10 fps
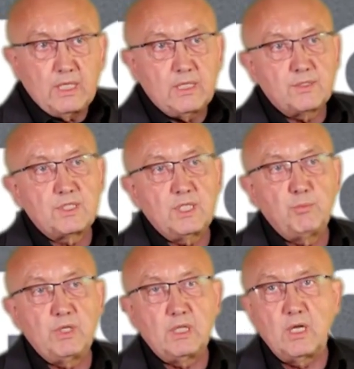You see
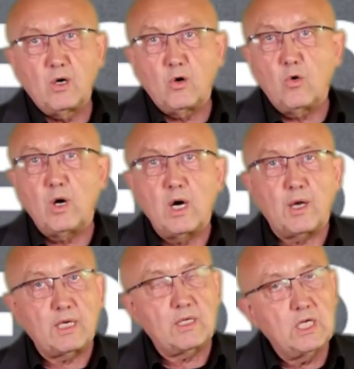below
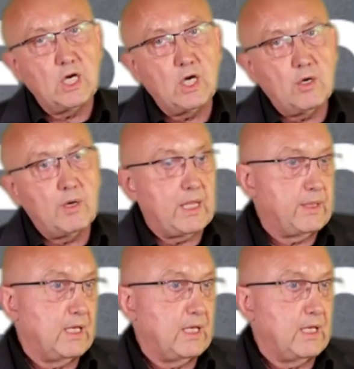at